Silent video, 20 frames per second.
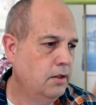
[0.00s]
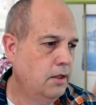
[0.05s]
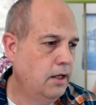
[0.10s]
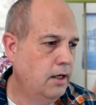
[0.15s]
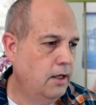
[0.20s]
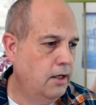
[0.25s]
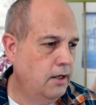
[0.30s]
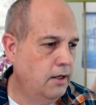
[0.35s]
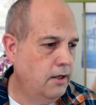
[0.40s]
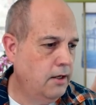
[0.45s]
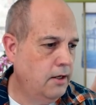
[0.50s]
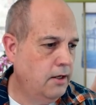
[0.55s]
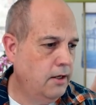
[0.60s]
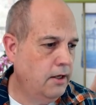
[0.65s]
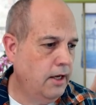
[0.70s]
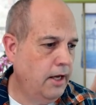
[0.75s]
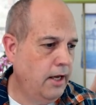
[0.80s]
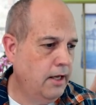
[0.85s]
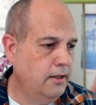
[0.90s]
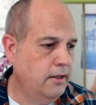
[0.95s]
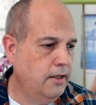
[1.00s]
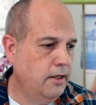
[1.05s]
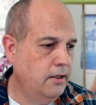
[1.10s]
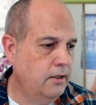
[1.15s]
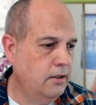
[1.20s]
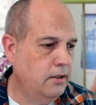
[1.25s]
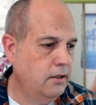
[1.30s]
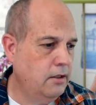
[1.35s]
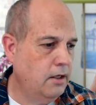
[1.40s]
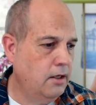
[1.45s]
and
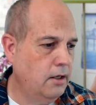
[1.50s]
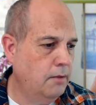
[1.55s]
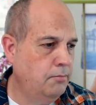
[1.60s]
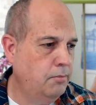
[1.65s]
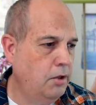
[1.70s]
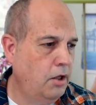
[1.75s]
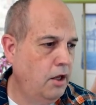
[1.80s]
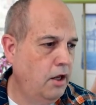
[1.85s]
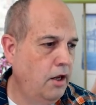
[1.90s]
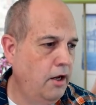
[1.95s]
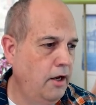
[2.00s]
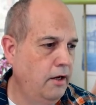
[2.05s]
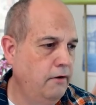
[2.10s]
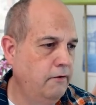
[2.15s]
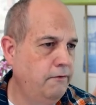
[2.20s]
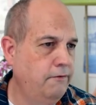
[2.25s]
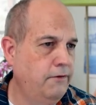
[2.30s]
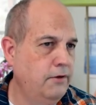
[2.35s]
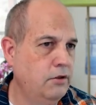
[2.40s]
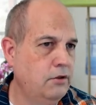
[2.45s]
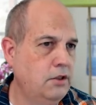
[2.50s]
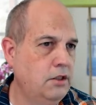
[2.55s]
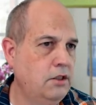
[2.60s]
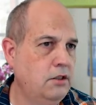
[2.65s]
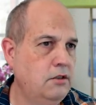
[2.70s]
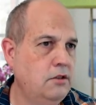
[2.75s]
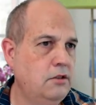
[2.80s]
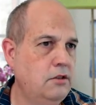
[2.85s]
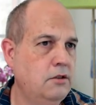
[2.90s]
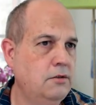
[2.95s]
then apply
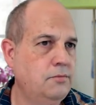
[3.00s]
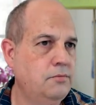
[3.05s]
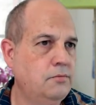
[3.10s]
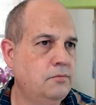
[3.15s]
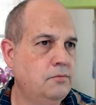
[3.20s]
filters,